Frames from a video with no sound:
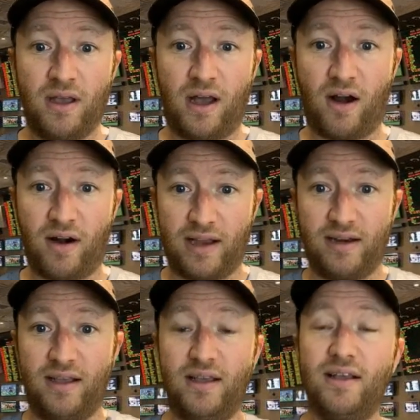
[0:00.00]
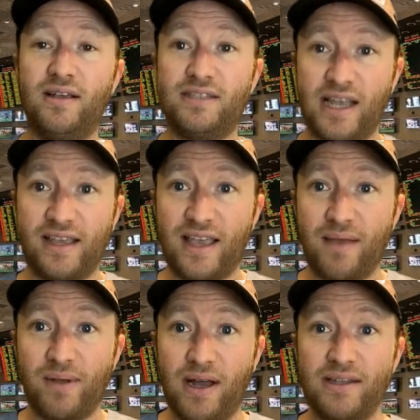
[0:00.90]
All right, second
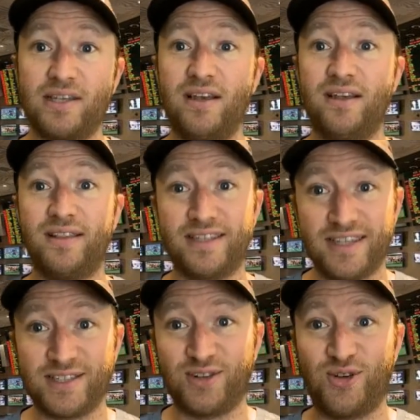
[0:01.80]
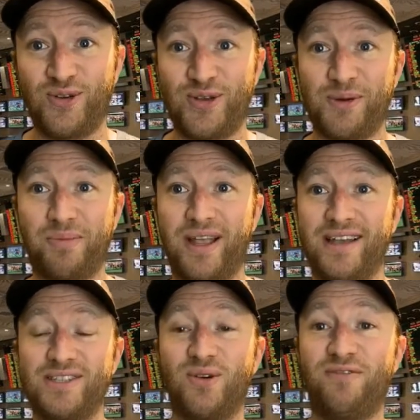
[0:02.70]
game, guys. This is a two-unit play.
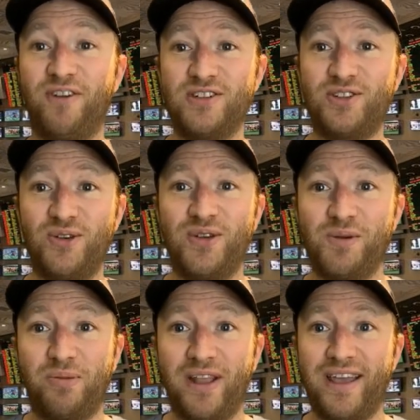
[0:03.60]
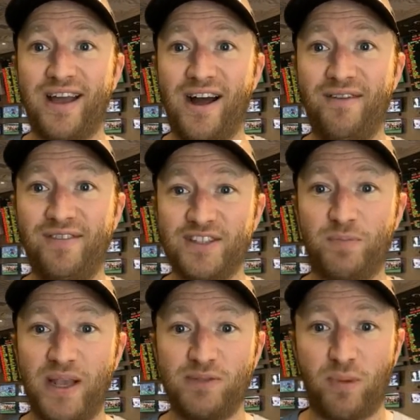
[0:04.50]
So our first two-unit play of this
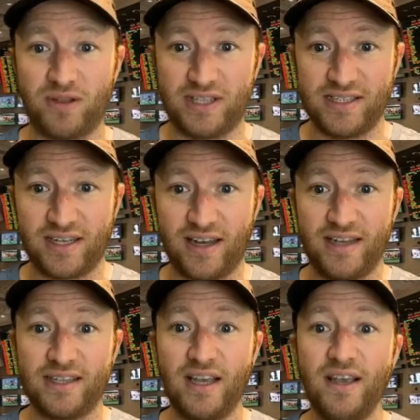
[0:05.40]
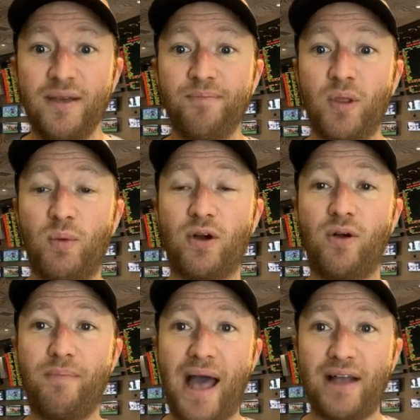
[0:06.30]
baseball season, guys. We're
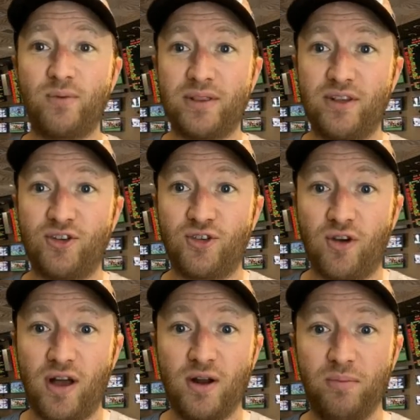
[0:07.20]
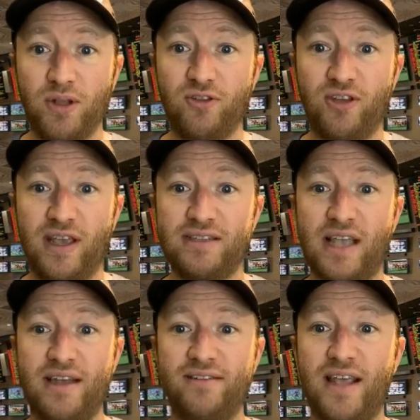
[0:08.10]
going back with the Toronto Blue Jays
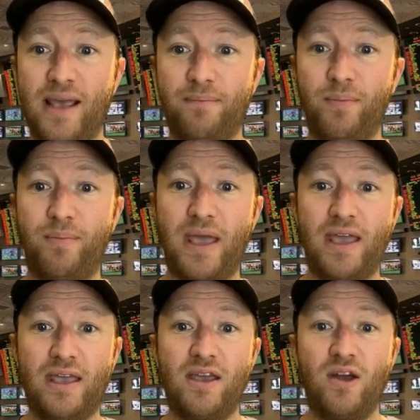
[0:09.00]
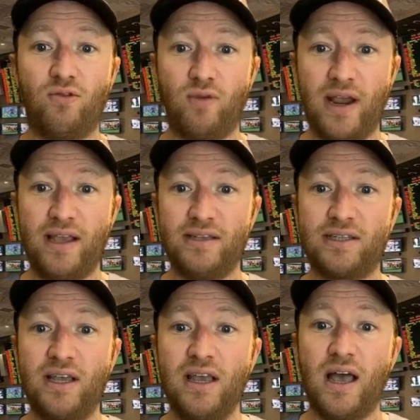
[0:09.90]
and Tampa Bay Rays.